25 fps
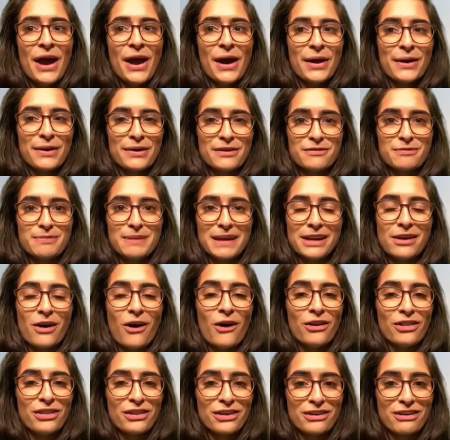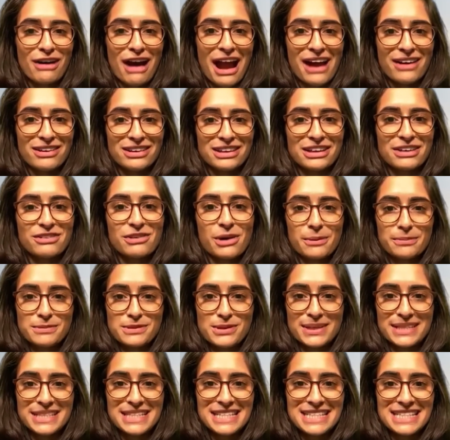who have been on the ground at
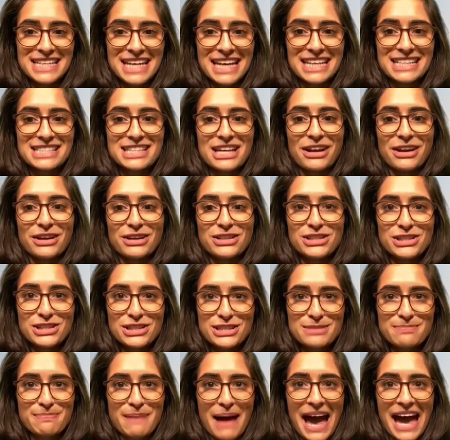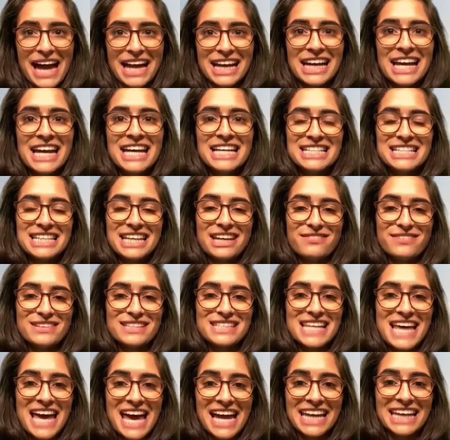COP26 and are just back to give us
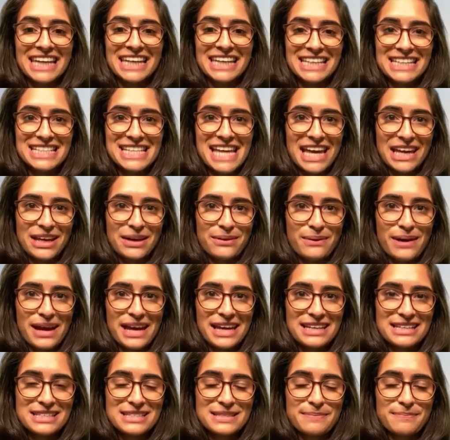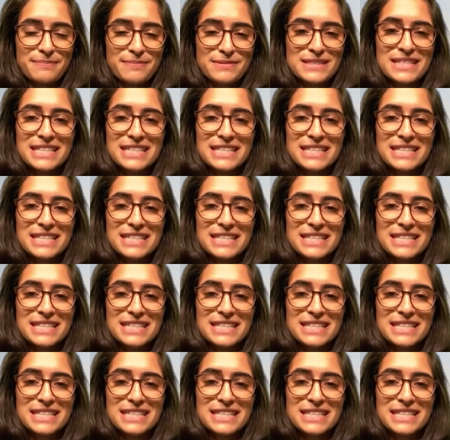their key takeaways.